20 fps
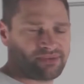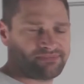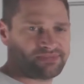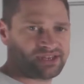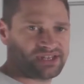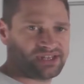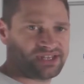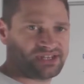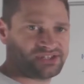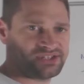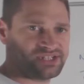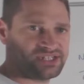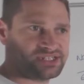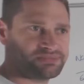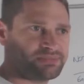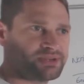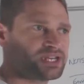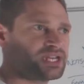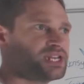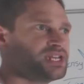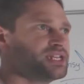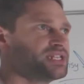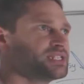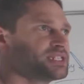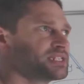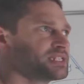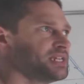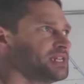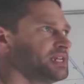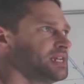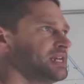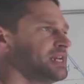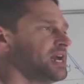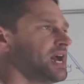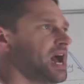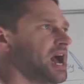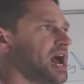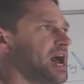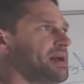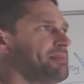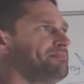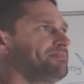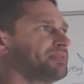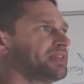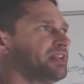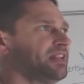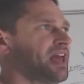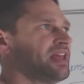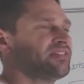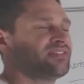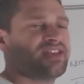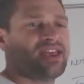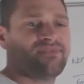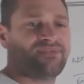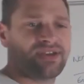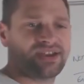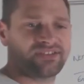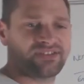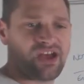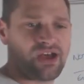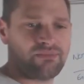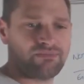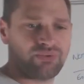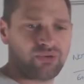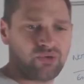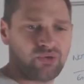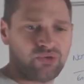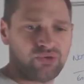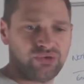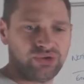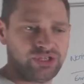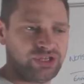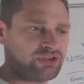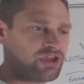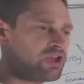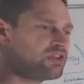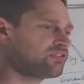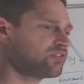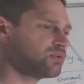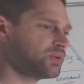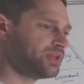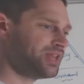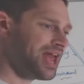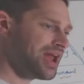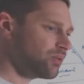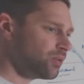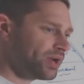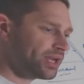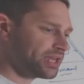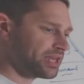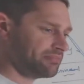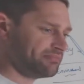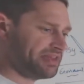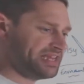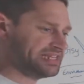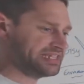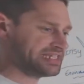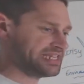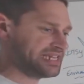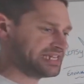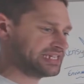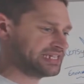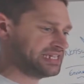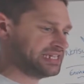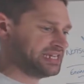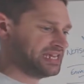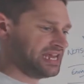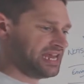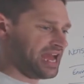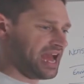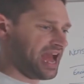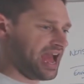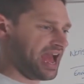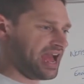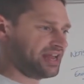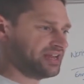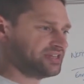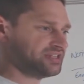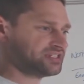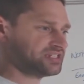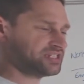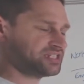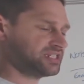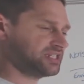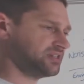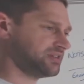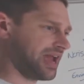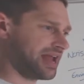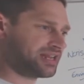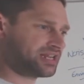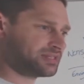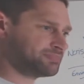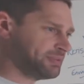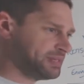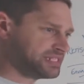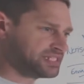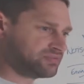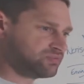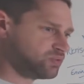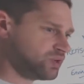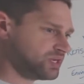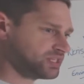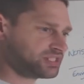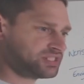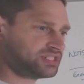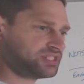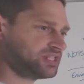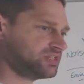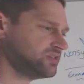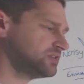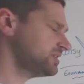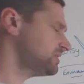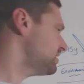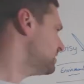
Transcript: um, conditions because, um, let's say, for example, you go to a networking meeting and you had this piece of work to do,